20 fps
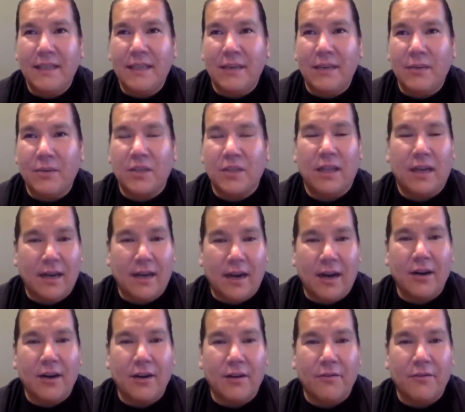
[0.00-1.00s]
it was a lot
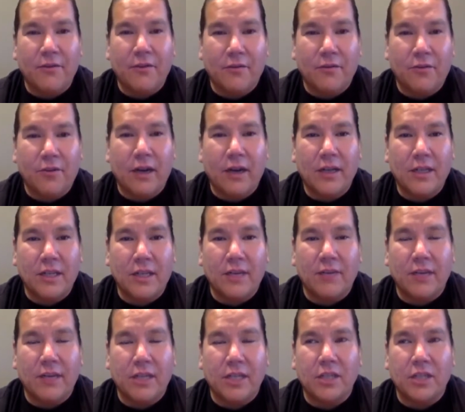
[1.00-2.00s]
harder for our
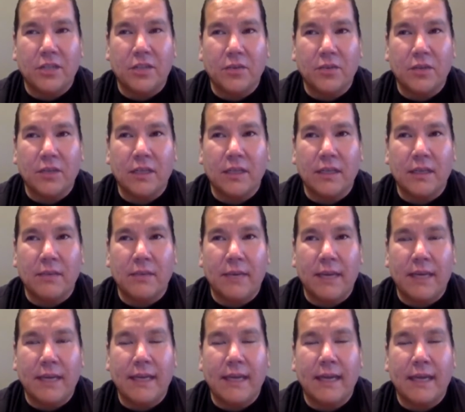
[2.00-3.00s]
generation to really
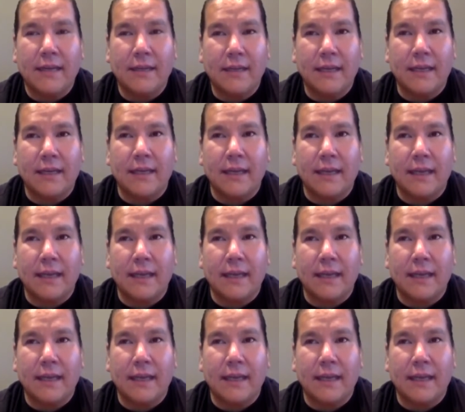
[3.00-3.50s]
make that click.